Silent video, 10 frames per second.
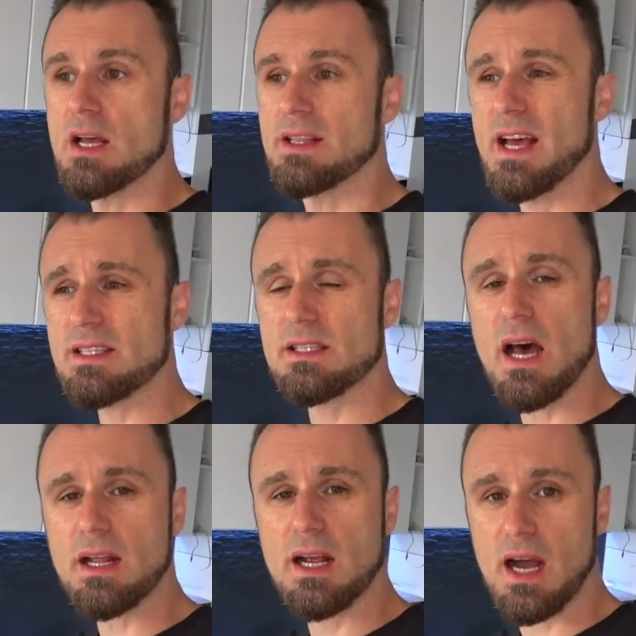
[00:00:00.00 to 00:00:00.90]
That's
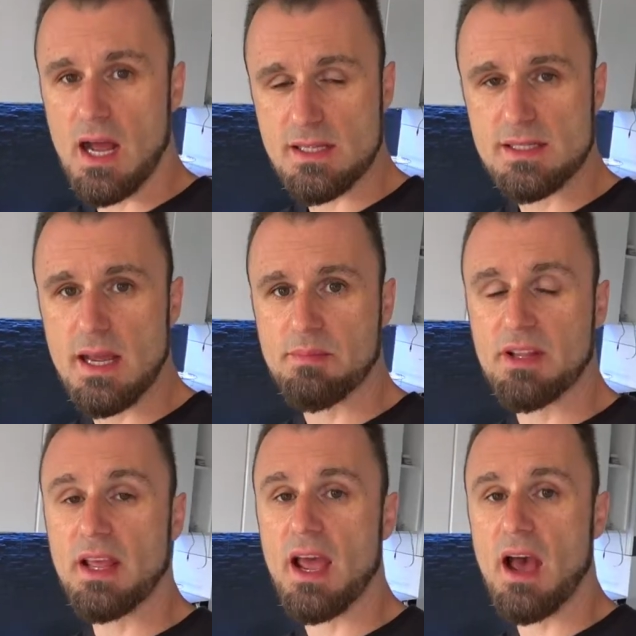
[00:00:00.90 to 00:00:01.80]
not a concept that
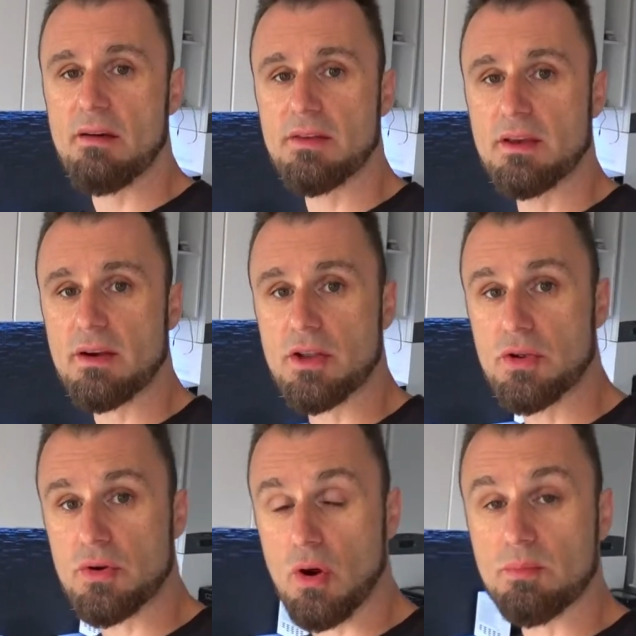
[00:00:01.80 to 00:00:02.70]
they have here in
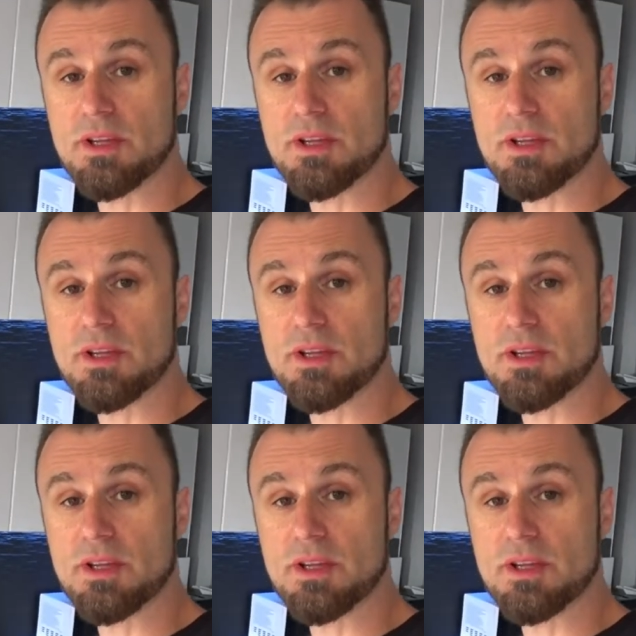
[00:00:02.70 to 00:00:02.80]
Europe.